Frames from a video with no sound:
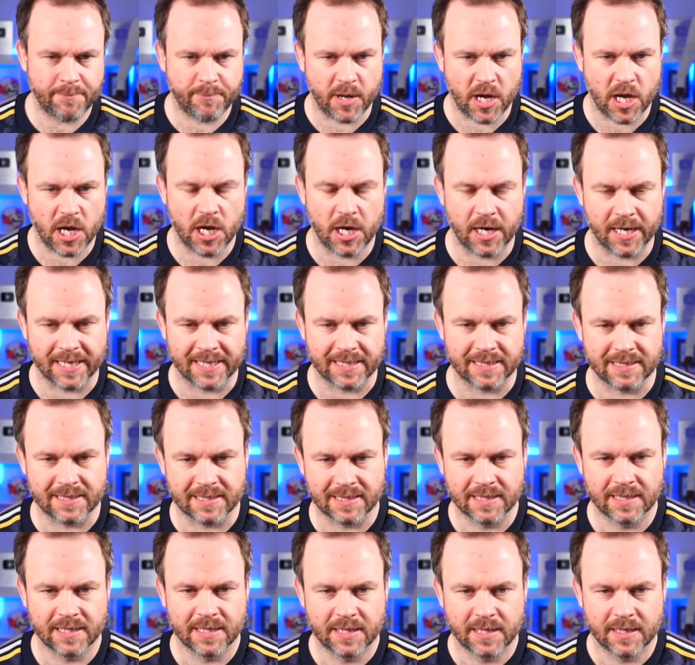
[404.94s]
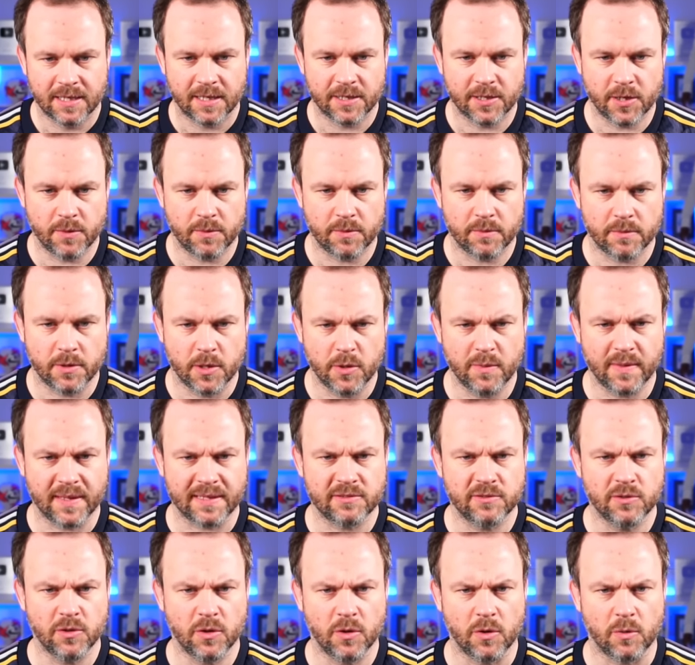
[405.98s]
behind? I don't know.
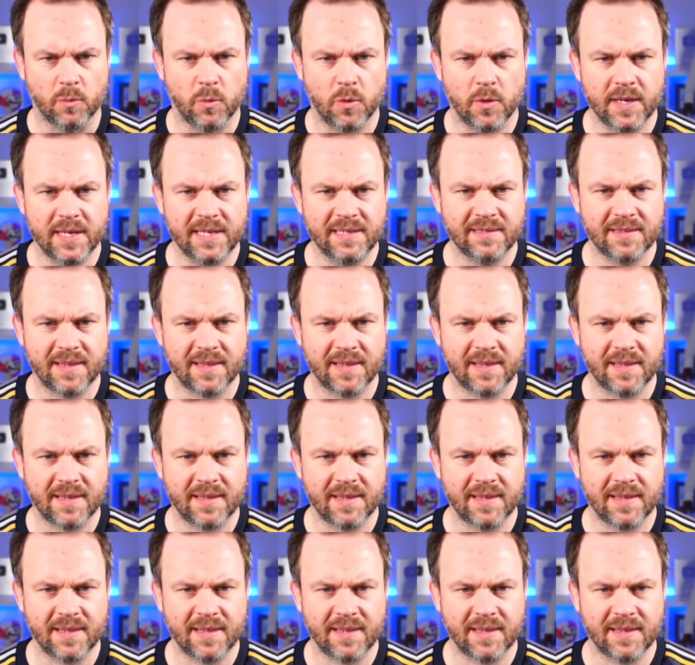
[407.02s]
That's not. What is